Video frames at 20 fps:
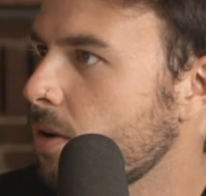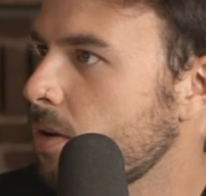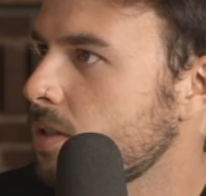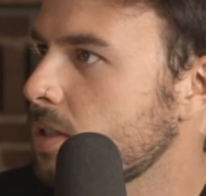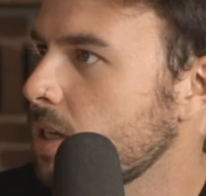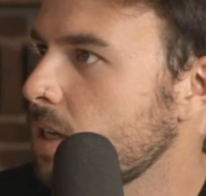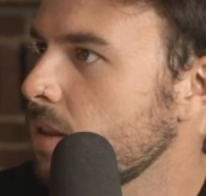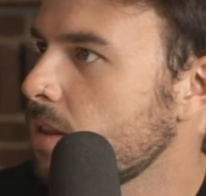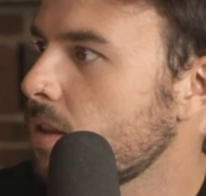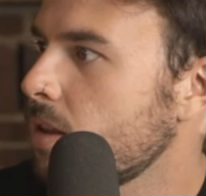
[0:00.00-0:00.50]

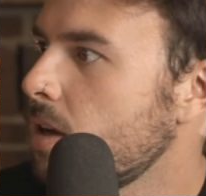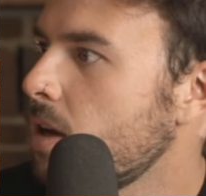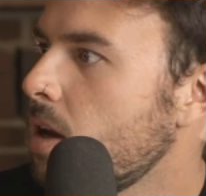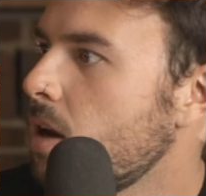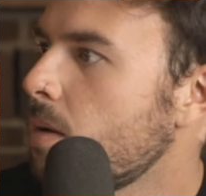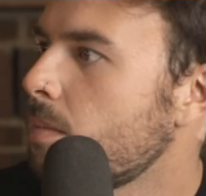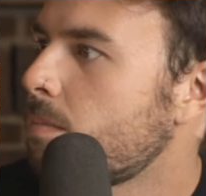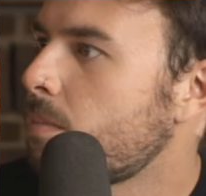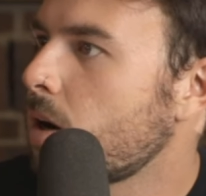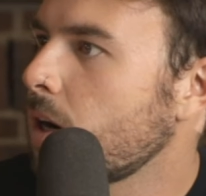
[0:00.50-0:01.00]
13th?
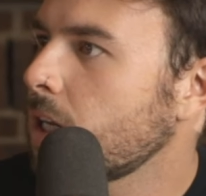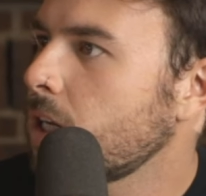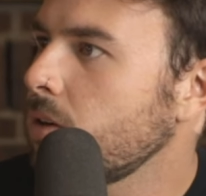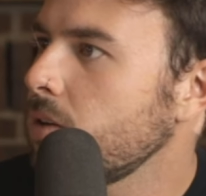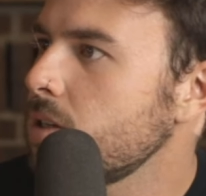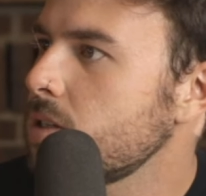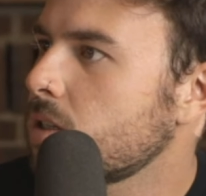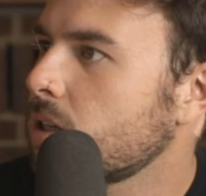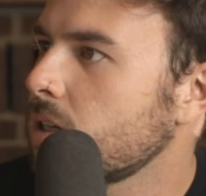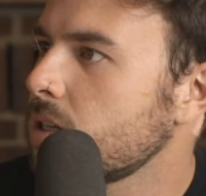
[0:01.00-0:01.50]

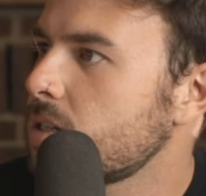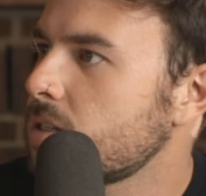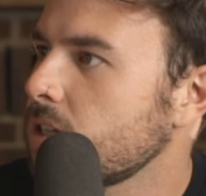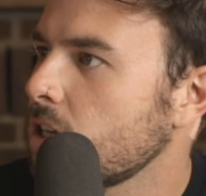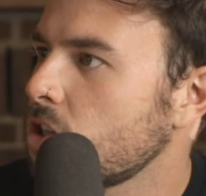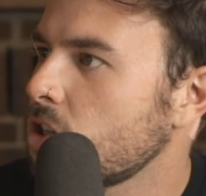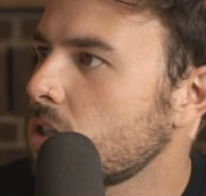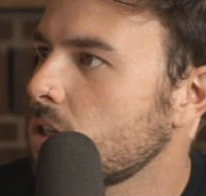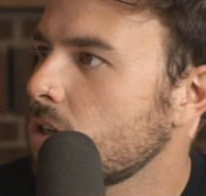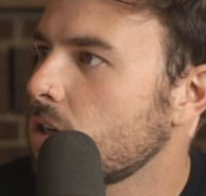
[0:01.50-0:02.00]
Mercury is going to
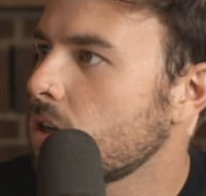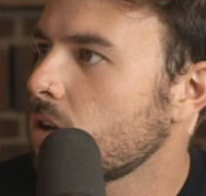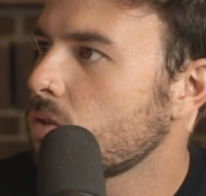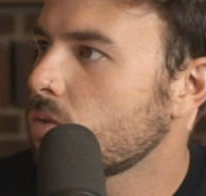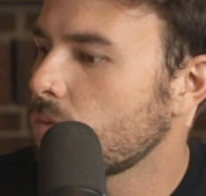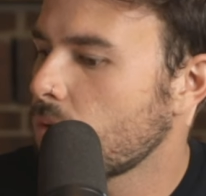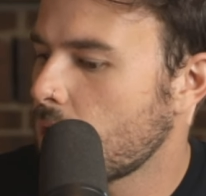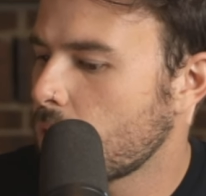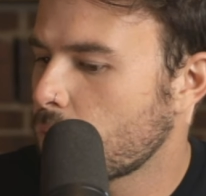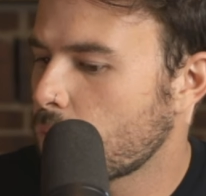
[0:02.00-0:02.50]
station
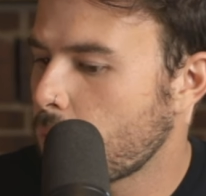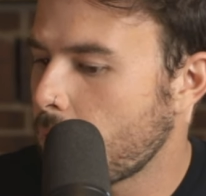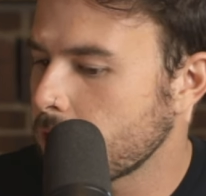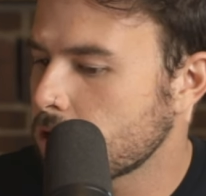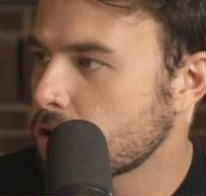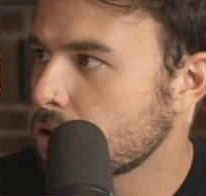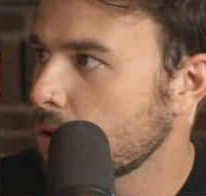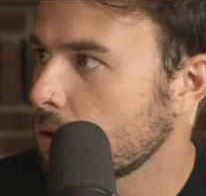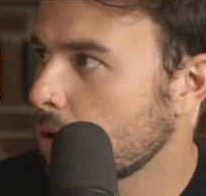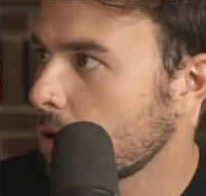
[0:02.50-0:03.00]

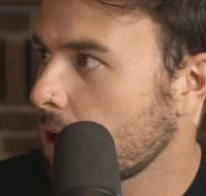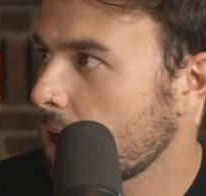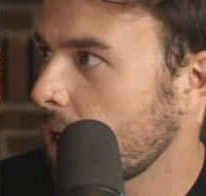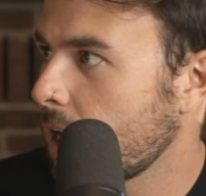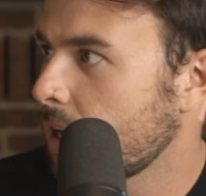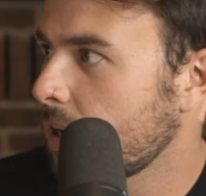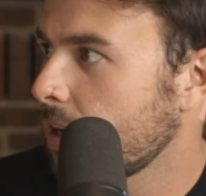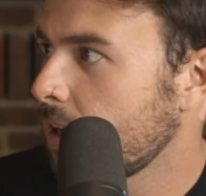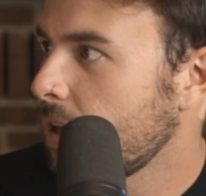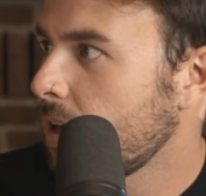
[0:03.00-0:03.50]

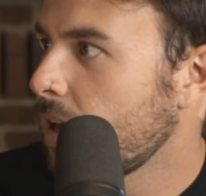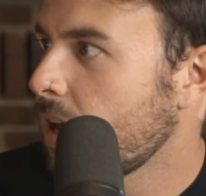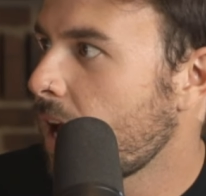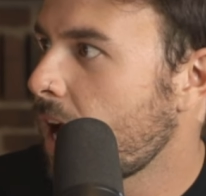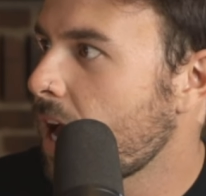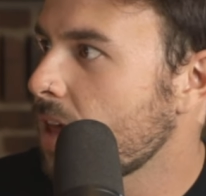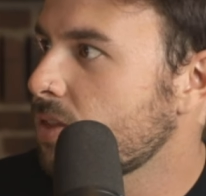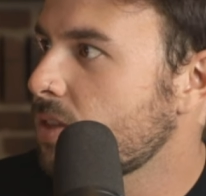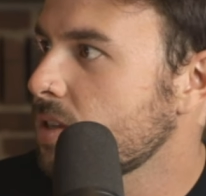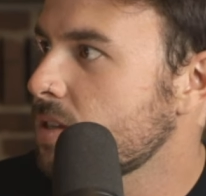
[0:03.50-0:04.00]
retrograde
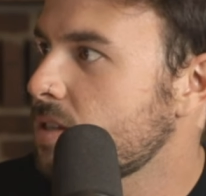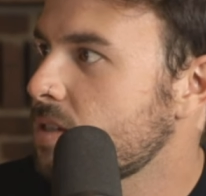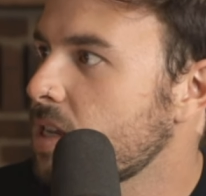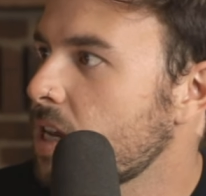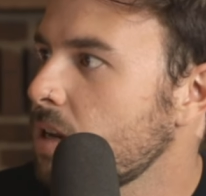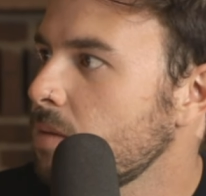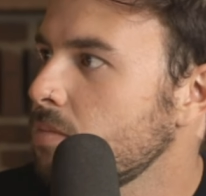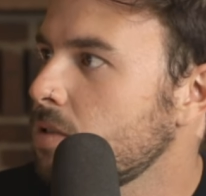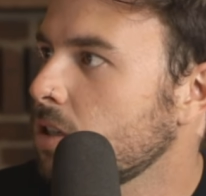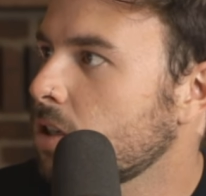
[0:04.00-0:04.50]
at the
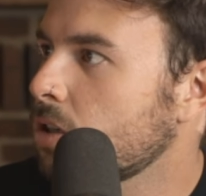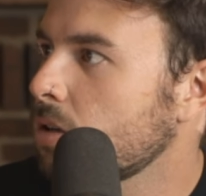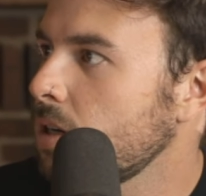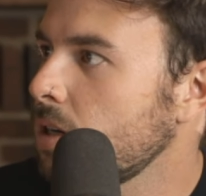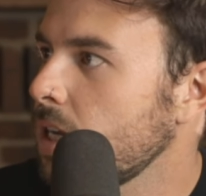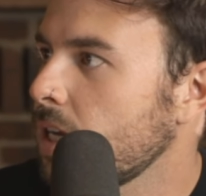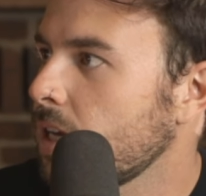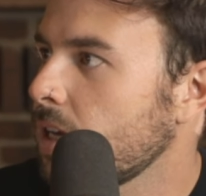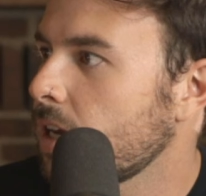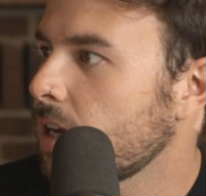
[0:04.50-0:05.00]
same
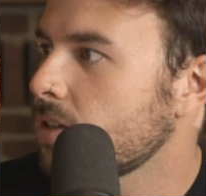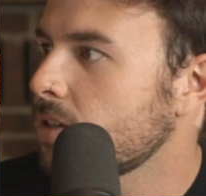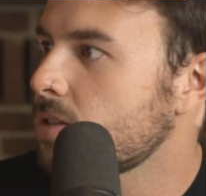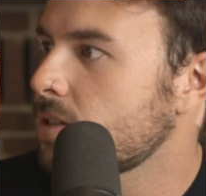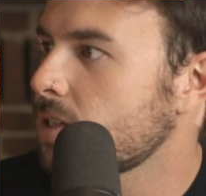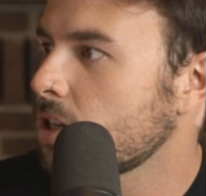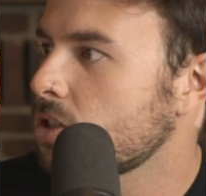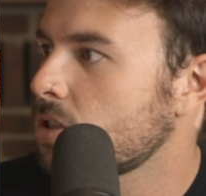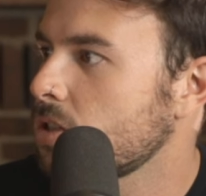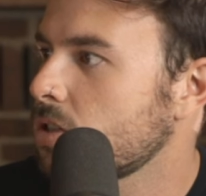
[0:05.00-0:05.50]
degree it's
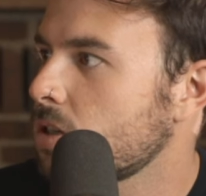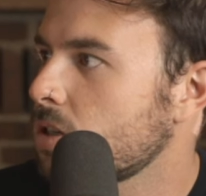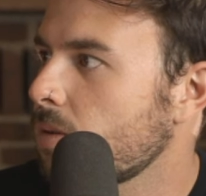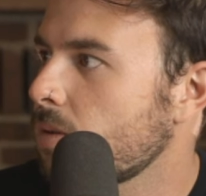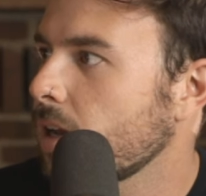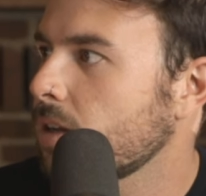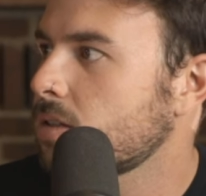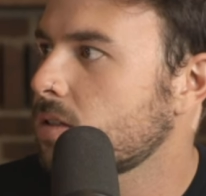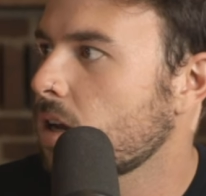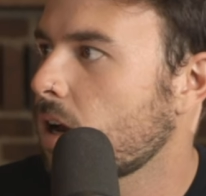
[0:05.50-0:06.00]
stationed
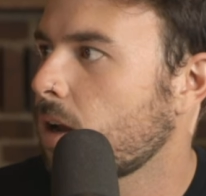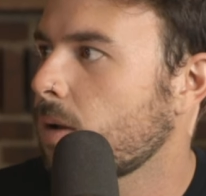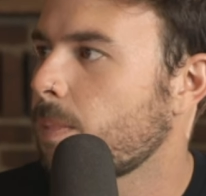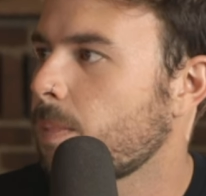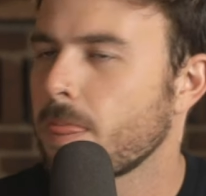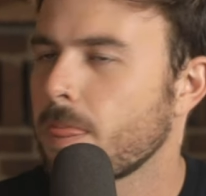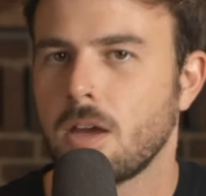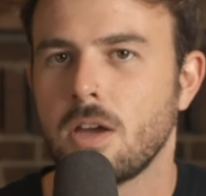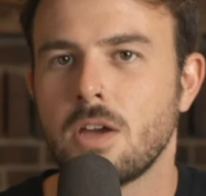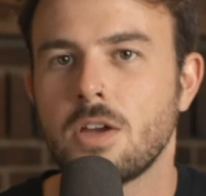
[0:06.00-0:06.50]
direct
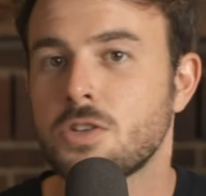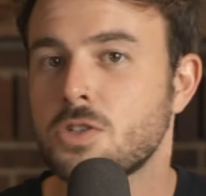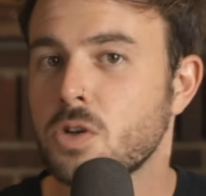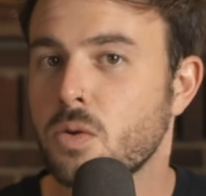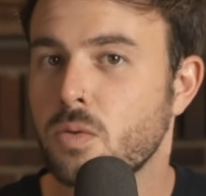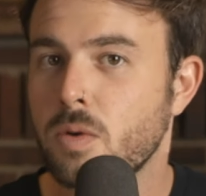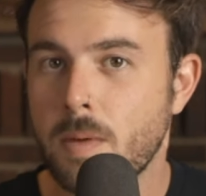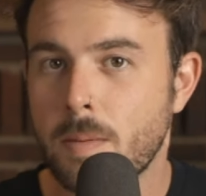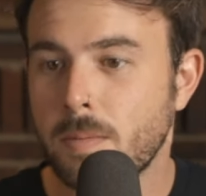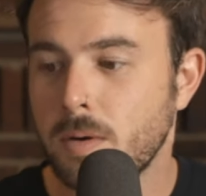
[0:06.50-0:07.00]
on.
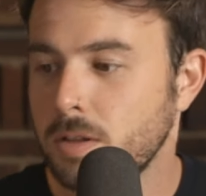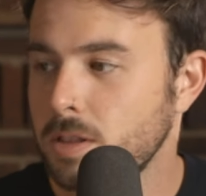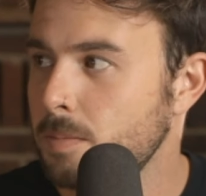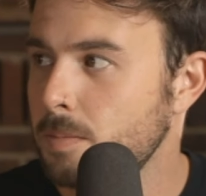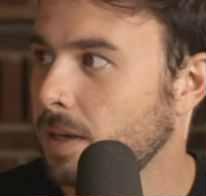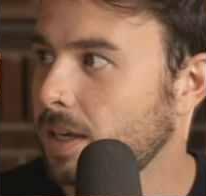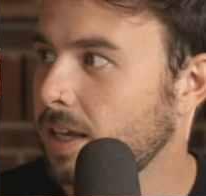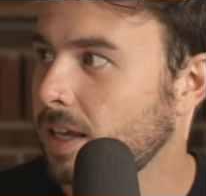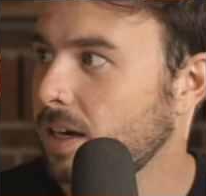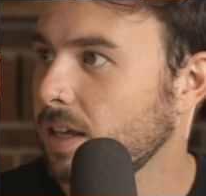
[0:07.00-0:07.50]
So remember in
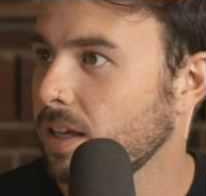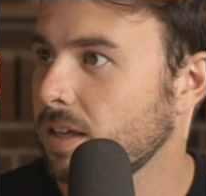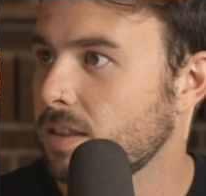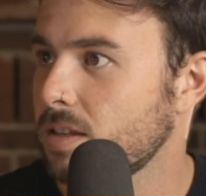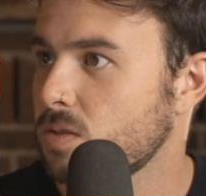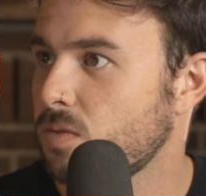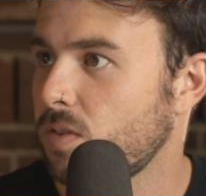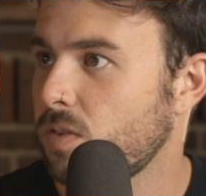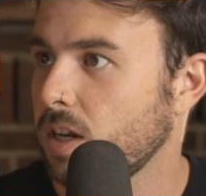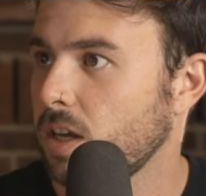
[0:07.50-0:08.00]
the beginning of
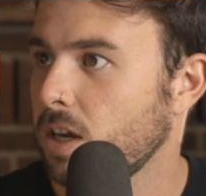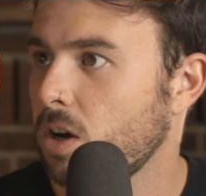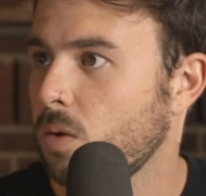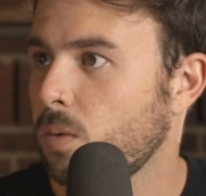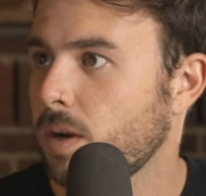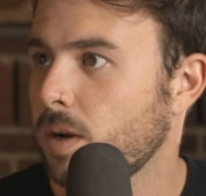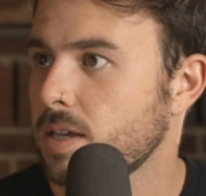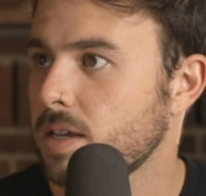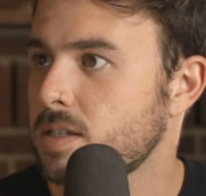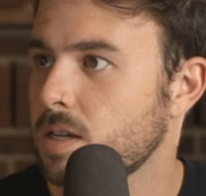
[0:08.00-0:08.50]
this
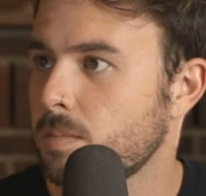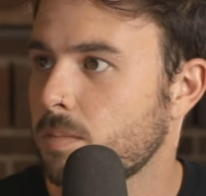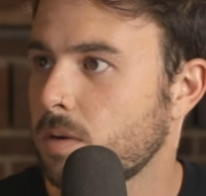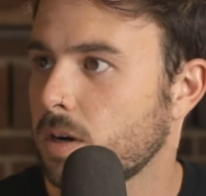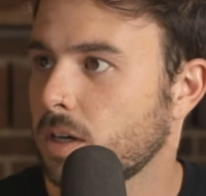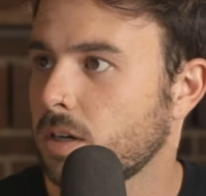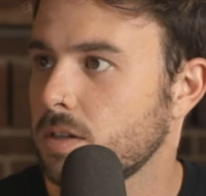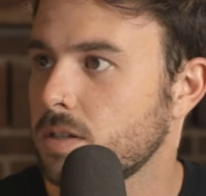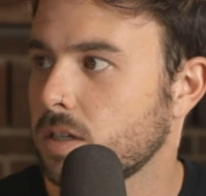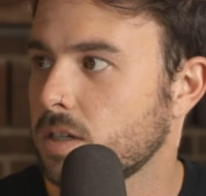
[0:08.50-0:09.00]
video when I said
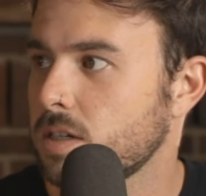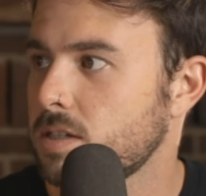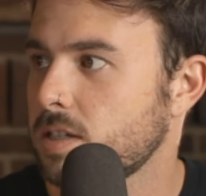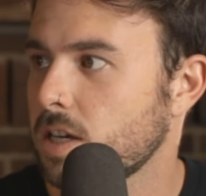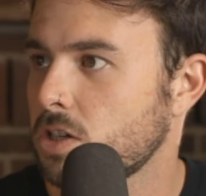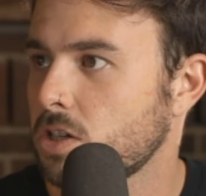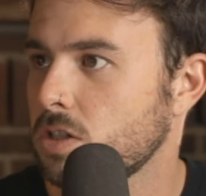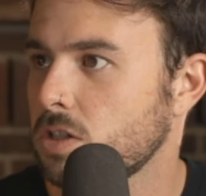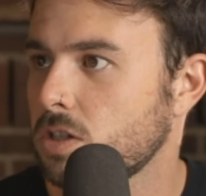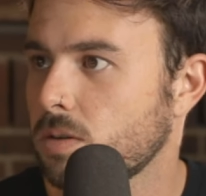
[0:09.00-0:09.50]
Mercury is going to
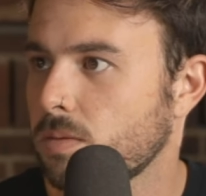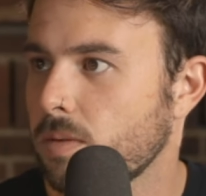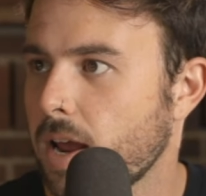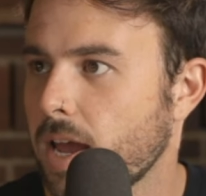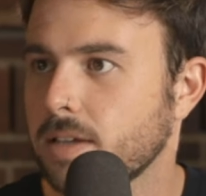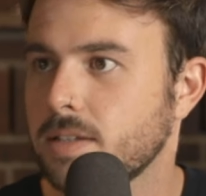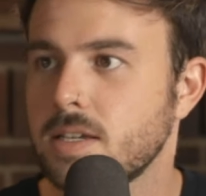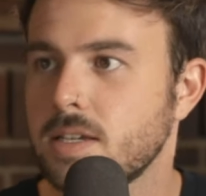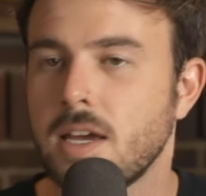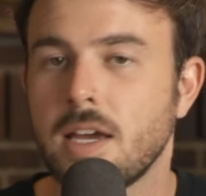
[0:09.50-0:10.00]
station
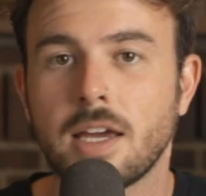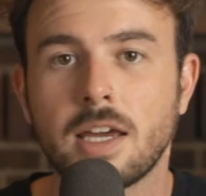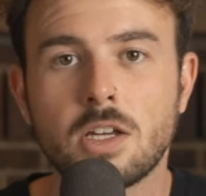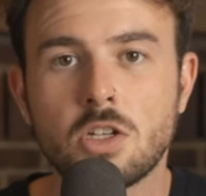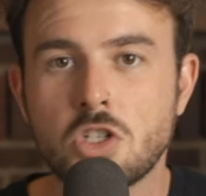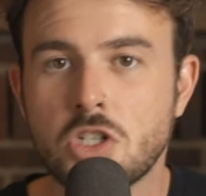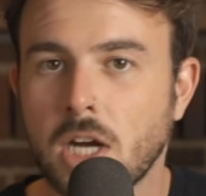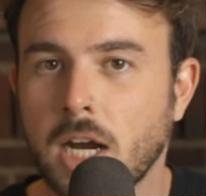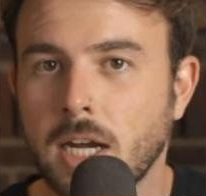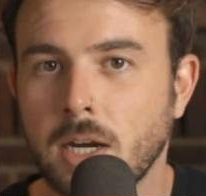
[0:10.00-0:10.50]
direct
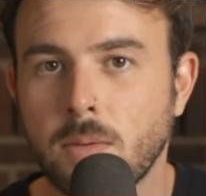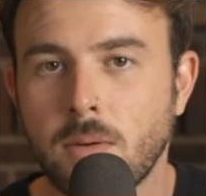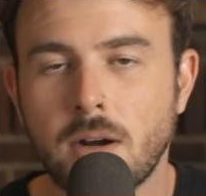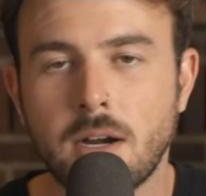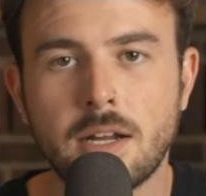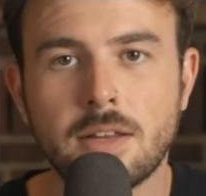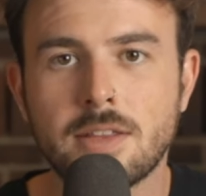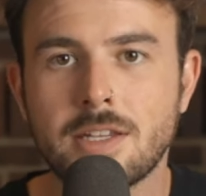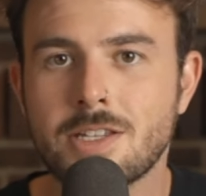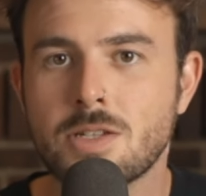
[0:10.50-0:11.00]
in
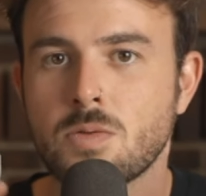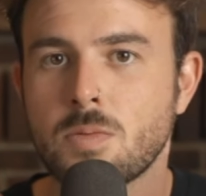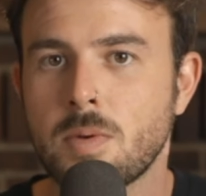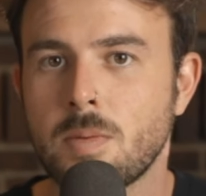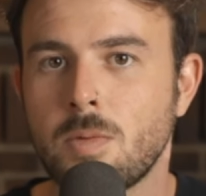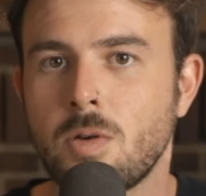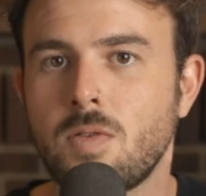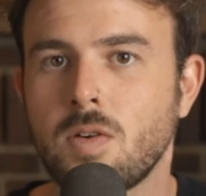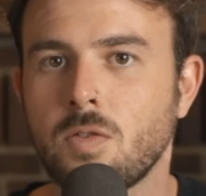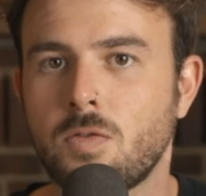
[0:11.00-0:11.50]
January and things will
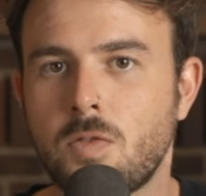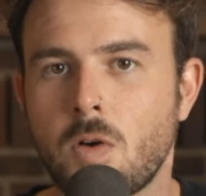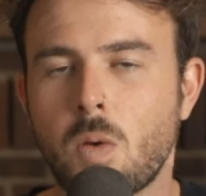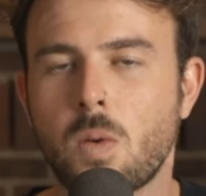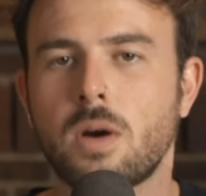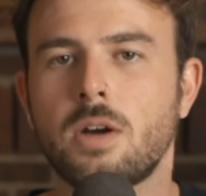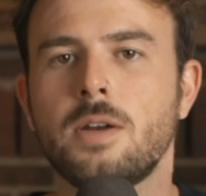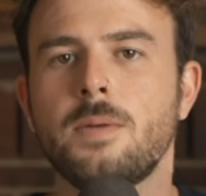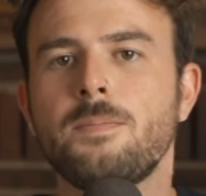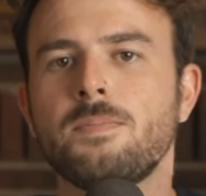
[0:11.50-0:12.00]
be moving
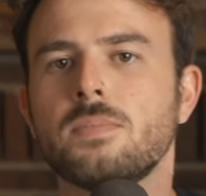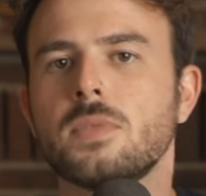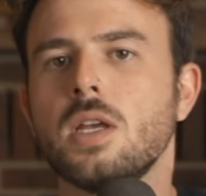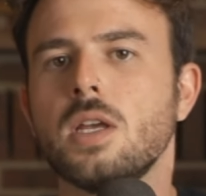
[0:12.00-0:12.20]
forward?